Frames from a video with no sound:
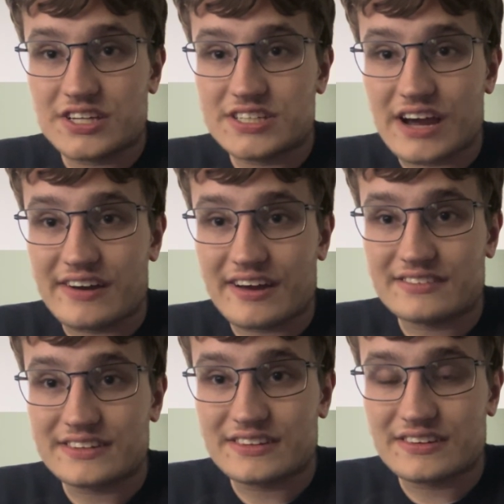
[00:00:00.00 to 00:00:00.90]
Shout
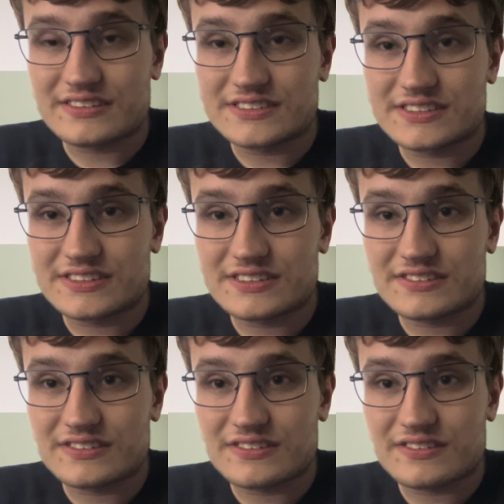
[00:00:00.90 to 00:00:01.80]
out goes to
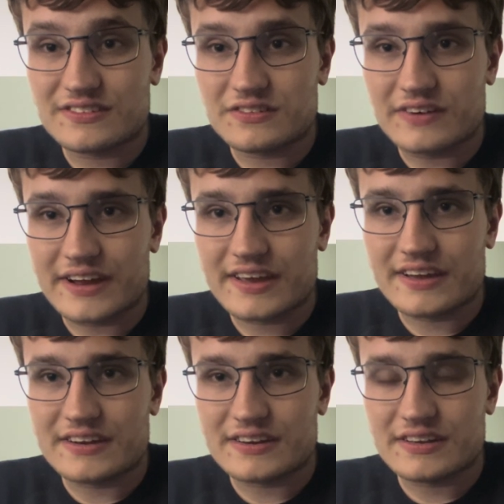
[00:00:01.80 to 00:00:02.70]
Rick
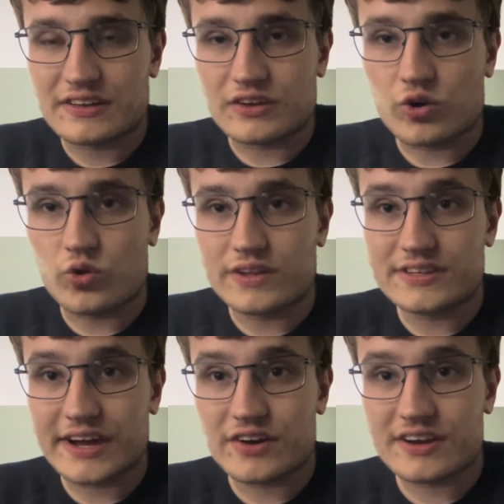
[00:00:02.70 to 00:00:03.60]
and the whole
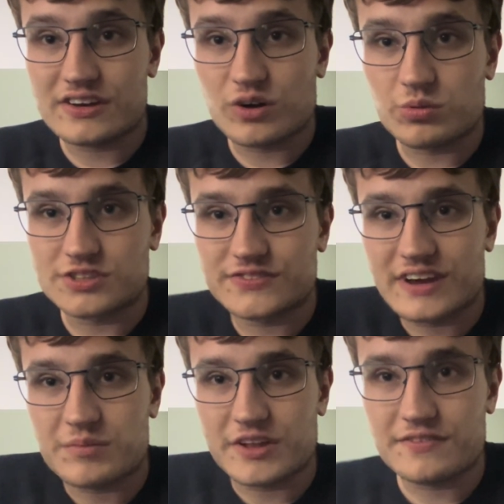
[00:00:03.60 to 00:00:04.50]
entire Knoebels
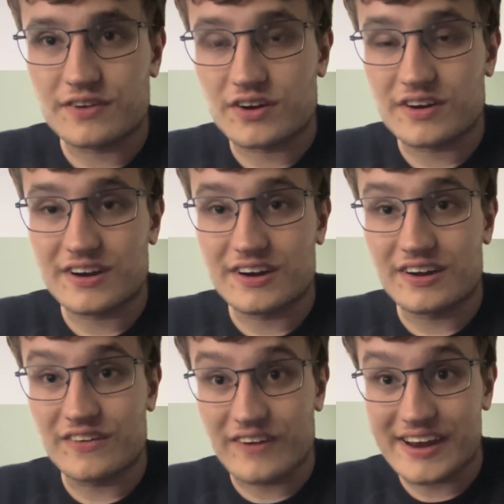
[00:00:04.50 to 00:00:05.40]
family for a
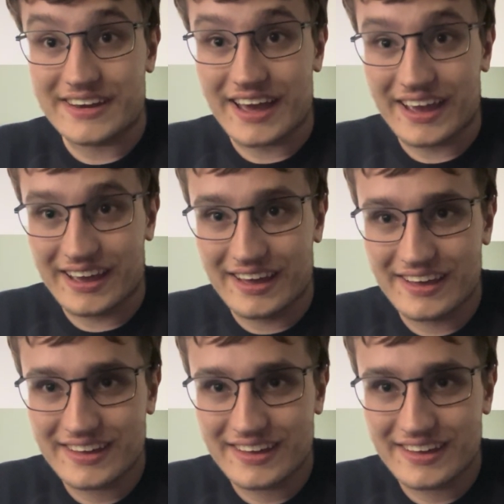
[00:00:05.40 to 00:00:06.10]
great day.